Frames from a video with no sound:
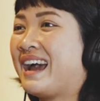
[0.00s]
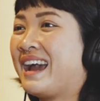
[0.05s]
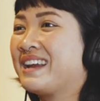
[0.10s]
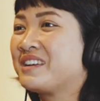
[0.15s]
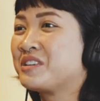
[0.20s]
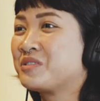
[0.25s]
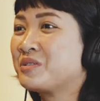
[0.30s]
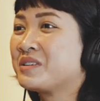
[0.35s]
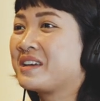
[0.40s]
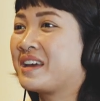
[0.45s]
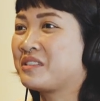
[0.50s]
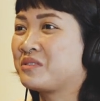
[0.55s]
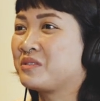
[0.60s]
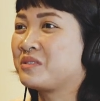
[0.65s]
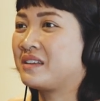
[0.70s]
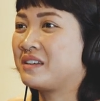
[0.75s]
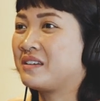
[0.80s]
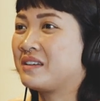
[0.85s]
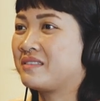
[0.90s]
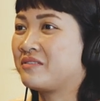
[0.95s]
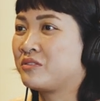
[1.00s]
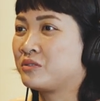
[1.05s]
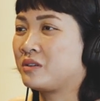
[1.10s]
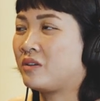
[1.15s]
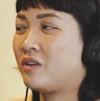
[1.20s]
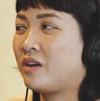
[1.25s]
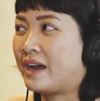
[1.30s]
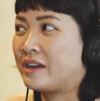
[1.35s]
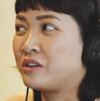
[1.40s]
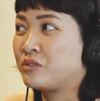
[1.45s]
I don't get to take photos,
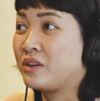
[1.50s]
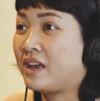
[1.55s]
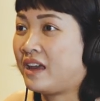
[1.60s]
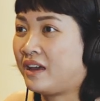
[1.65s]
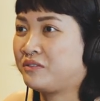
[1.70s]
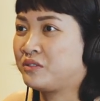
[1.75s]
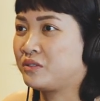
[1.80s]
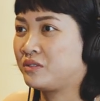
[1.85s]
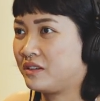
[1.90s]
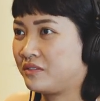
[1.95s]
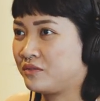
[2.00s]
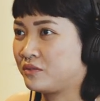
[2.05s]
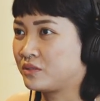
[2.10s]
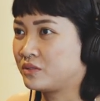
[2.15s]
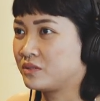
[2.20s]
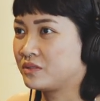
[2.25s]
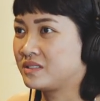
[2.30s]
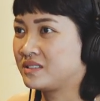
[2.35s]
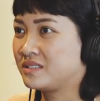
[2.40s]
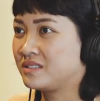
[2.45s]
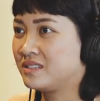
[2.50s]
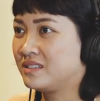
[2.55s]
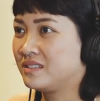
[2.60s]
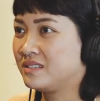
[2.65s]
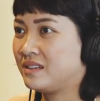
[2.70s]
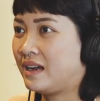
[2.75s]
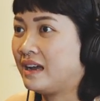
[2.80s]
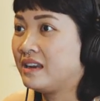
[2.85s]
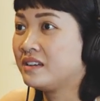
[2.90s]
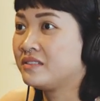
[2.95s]
or I don't have to take photos. Mm.
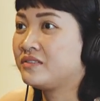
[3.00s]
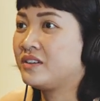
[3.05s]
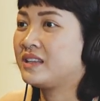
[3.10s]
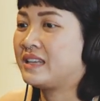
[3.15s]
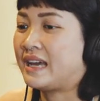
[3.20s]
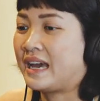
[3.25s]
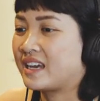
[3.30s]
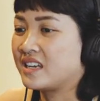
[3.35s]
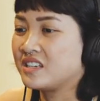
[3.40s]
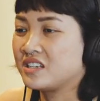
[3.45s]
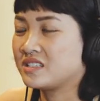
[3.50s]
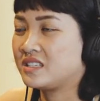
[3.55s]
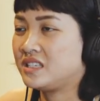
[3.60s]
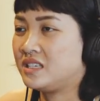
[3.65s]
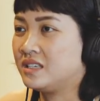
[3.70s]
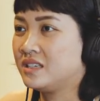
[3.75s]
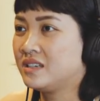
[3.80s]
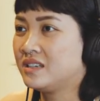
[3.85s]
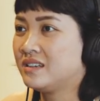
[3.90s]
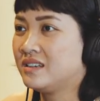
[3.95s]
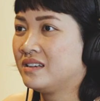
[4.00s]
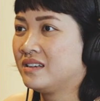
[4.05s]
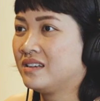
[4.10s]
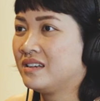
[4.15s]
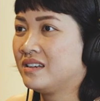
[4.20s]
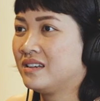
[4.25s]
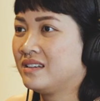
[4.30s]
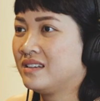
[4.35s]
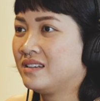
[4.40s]
I love it that I can just eat. Yeah.